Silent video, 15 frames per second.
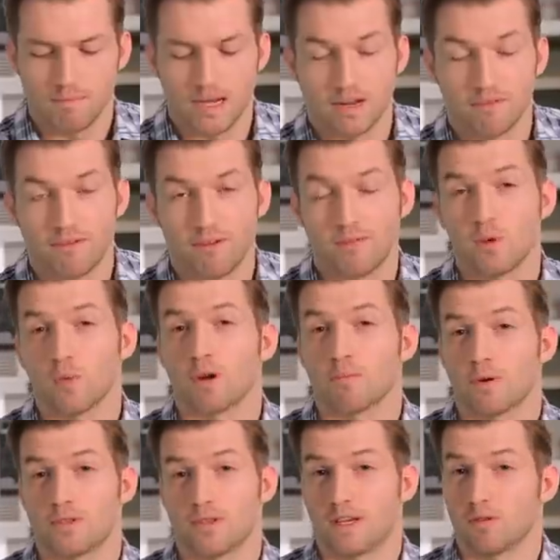made of
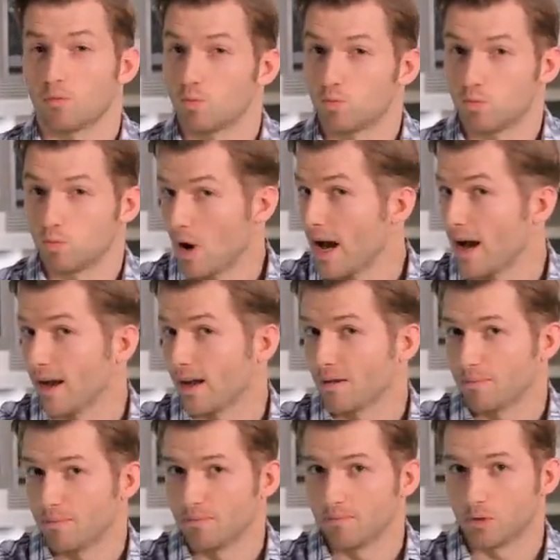51% rye,
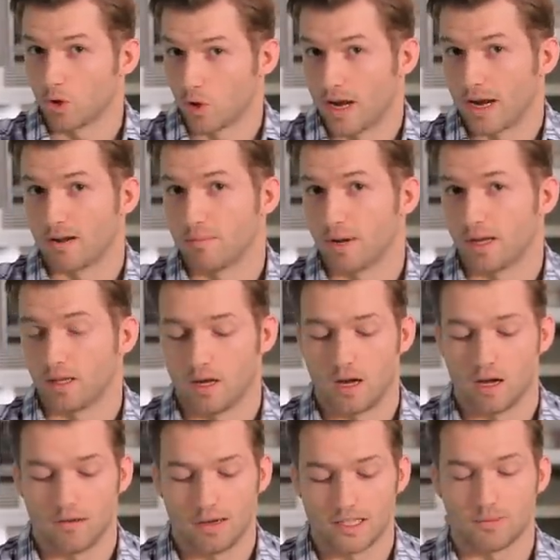grain by
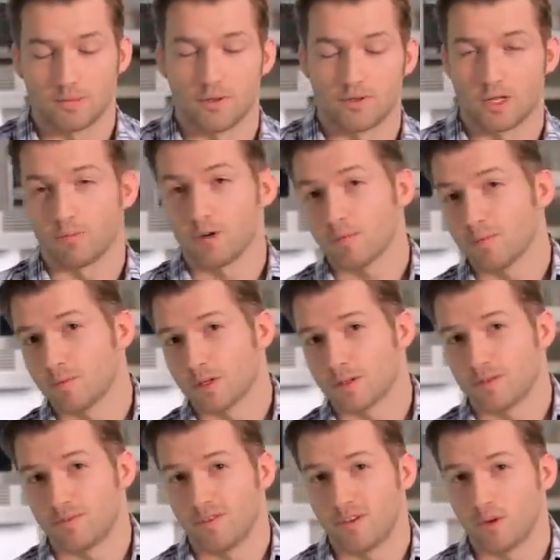law, as opposed to bourbon,
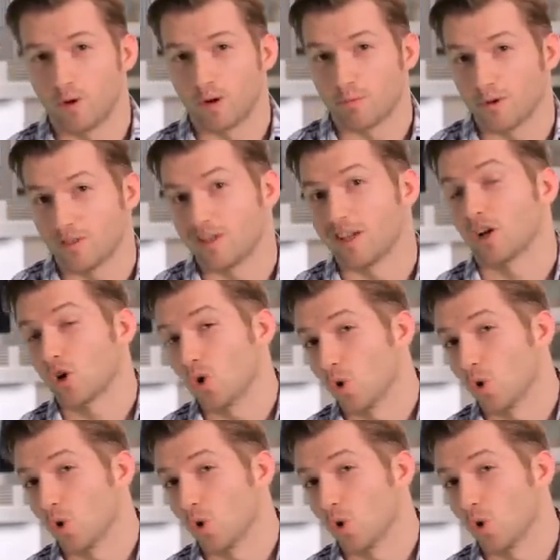which is 51%